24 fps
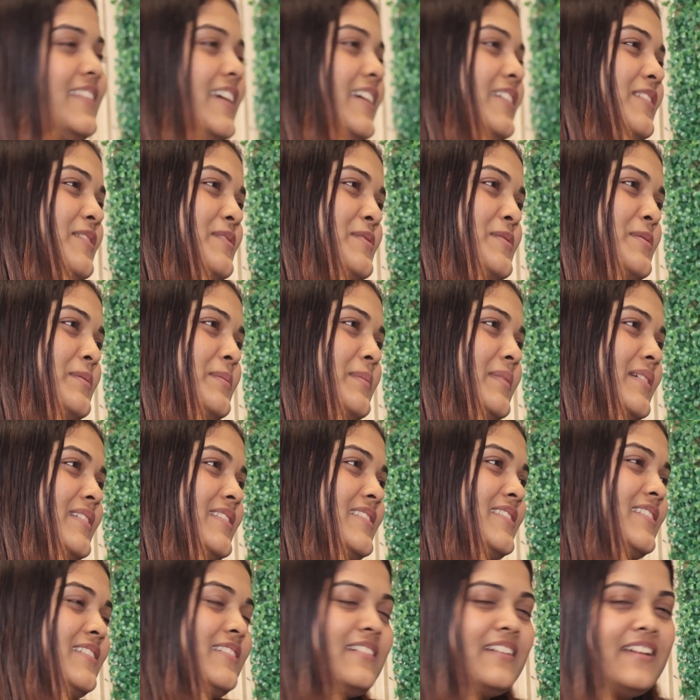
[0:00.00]
Thank you so
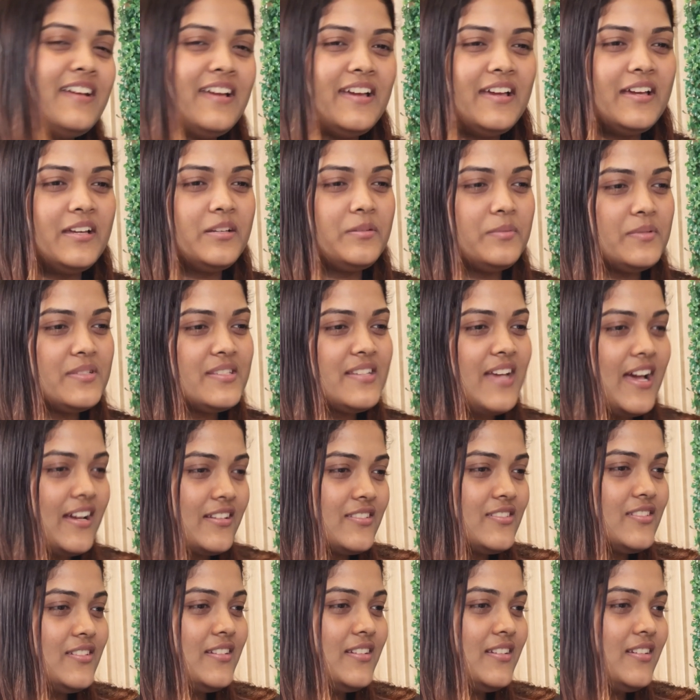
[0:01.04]
much, sir. It was
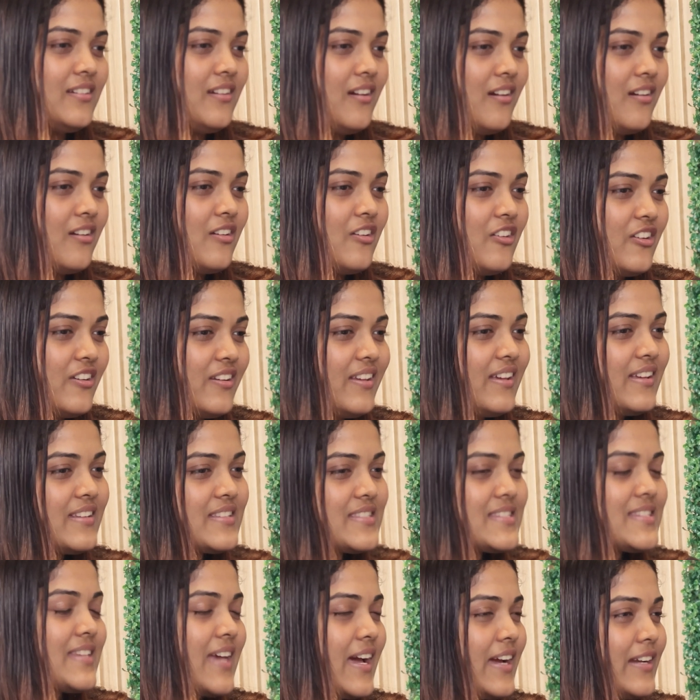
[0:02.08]
actually a good,
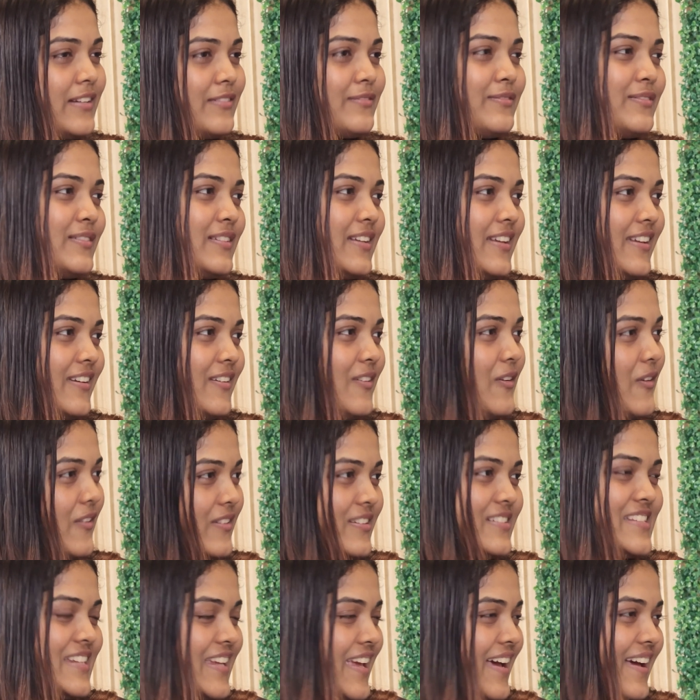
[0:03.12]
insightful, and
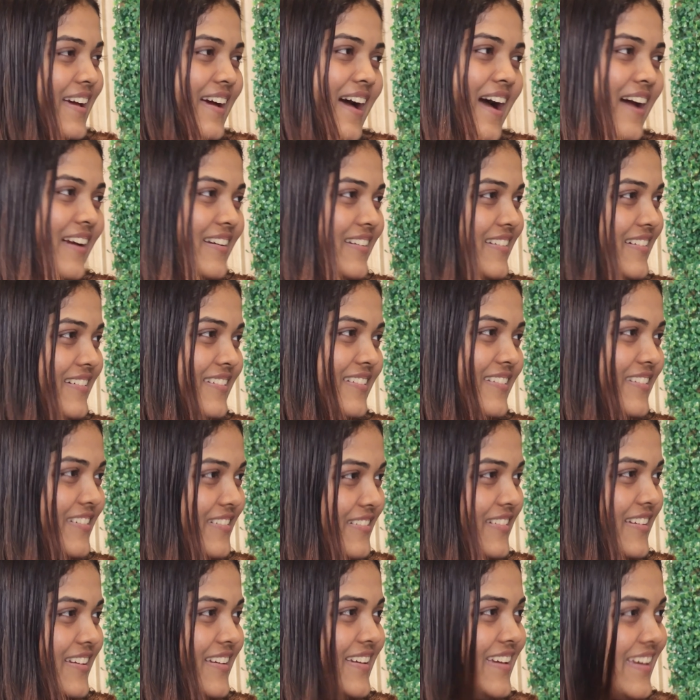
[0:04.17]
honestly, I had a
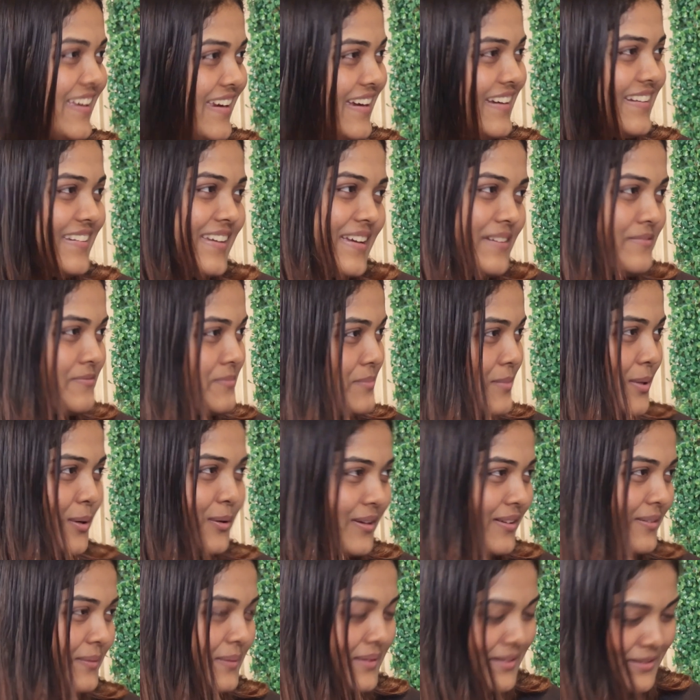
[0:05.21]
really great time
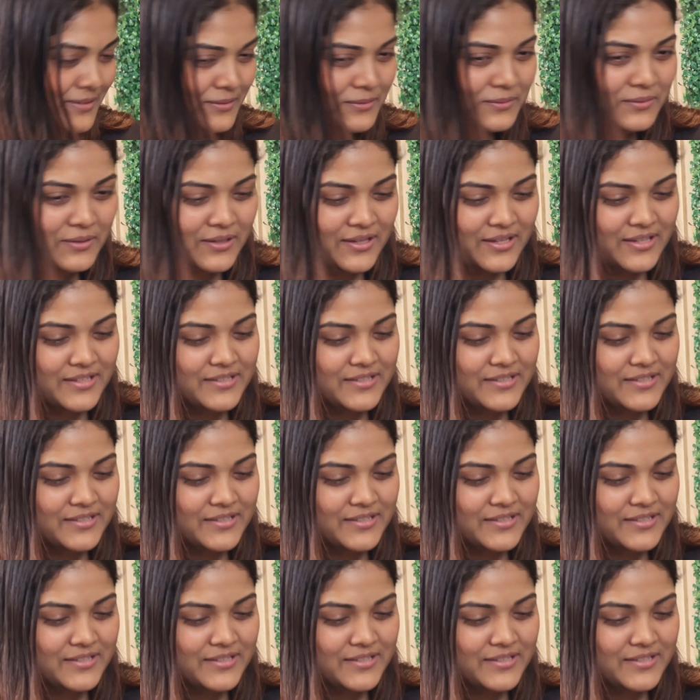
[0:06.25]
talking with you.